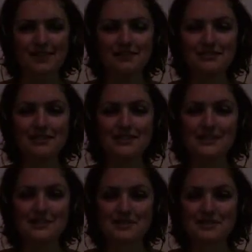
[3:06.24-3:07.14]
First
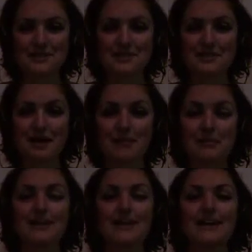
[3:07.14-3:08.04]
of all, it's about
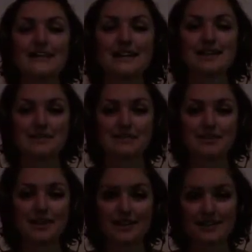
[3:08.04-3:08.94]
putting ourselves
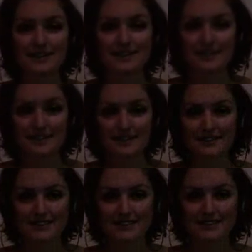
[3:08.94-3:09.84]
first.
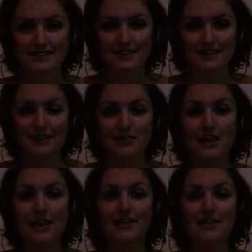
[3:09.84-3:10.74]
If we
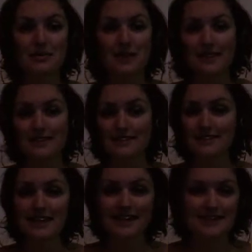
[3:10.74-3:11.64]
are the queen of this
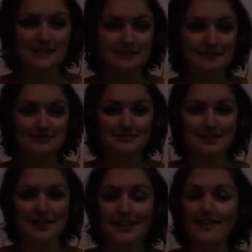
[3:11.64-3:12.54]
kingdom,
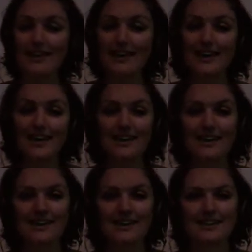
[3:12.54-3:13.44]
and the king
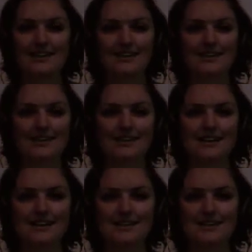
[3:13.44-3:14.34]

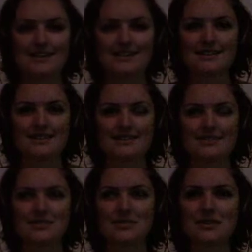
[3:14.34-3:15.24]
is
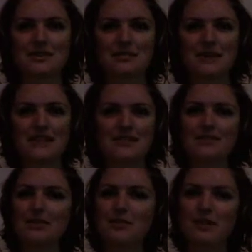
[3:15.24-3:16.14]
doing the best for
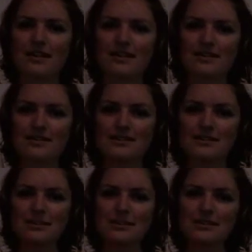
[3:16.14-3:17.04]
the world and
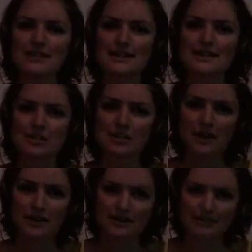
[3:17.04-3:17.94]
puts his
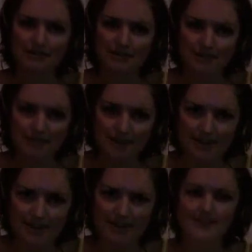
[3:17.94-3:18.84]
queen
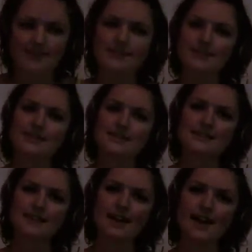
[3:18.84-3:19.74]
first,
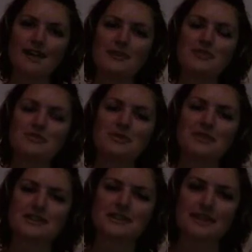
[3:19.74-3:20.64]
how could you put
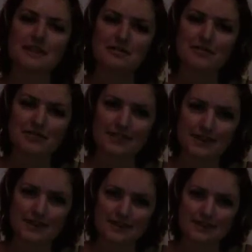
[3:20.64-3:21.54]
yourself
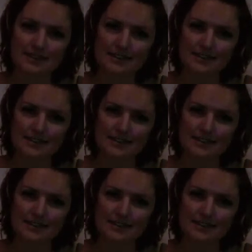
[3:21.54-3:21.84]
first?